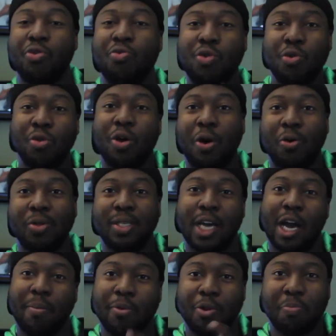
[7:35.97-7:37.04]
you knew the whole
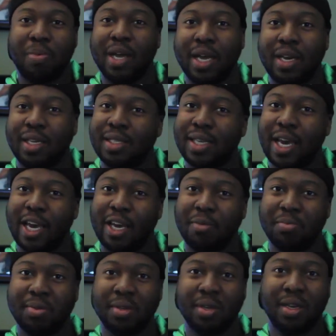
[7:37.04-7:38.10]
time you're playing these
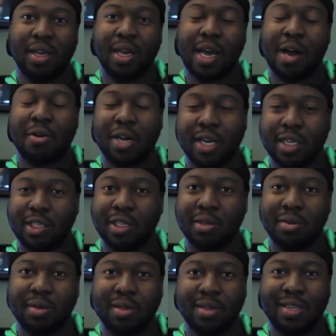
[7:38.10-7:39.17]
games. How could
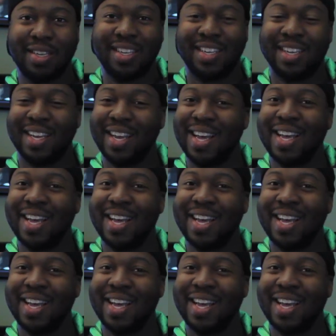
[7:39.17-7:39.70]
you?